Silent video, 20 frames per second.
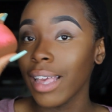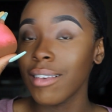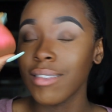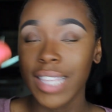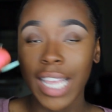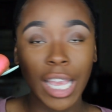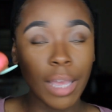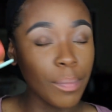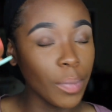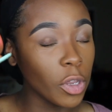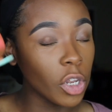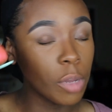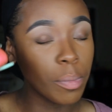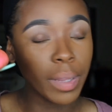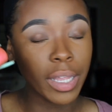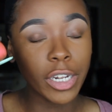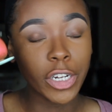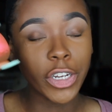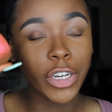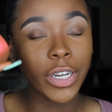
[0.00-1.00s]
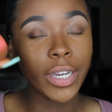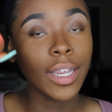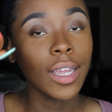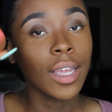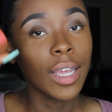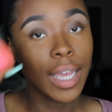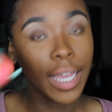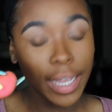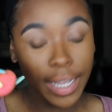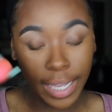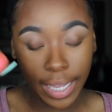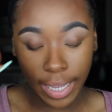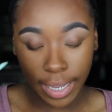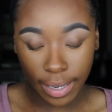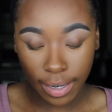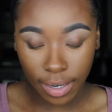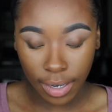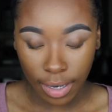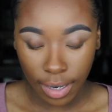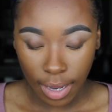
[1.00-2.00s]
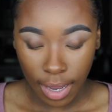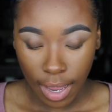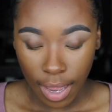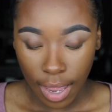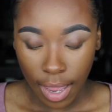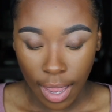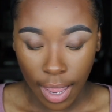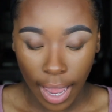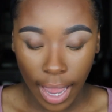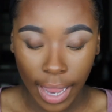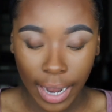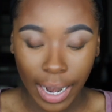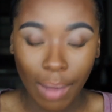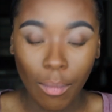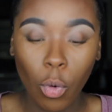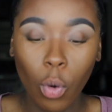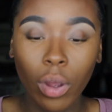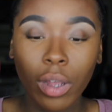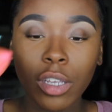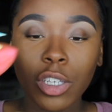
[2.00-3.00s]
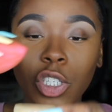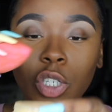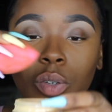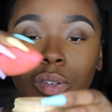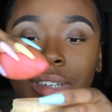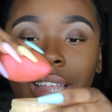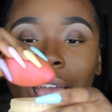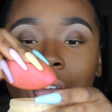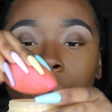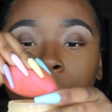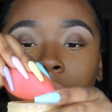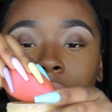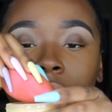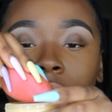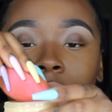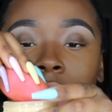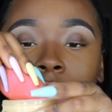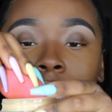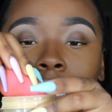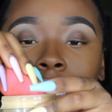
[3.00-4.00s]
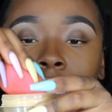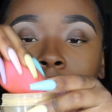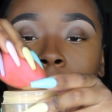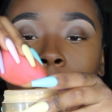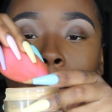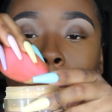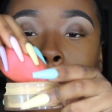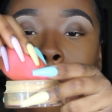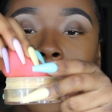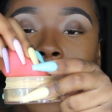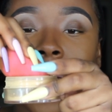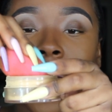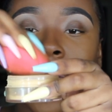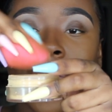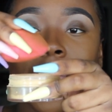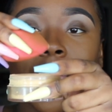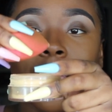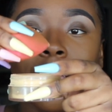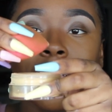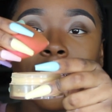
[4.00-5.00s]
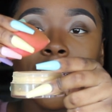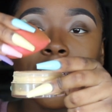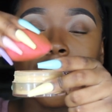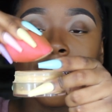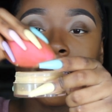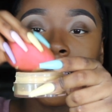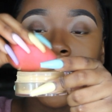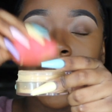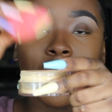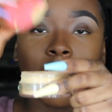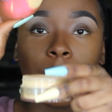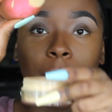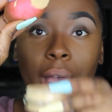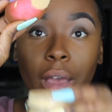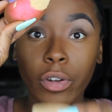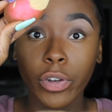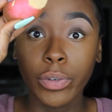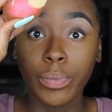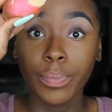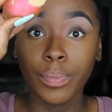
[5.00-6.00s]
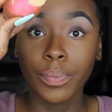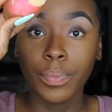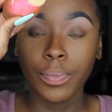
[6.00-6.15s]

that same Beauty Blender again and I'm going to dab it in my setting powder.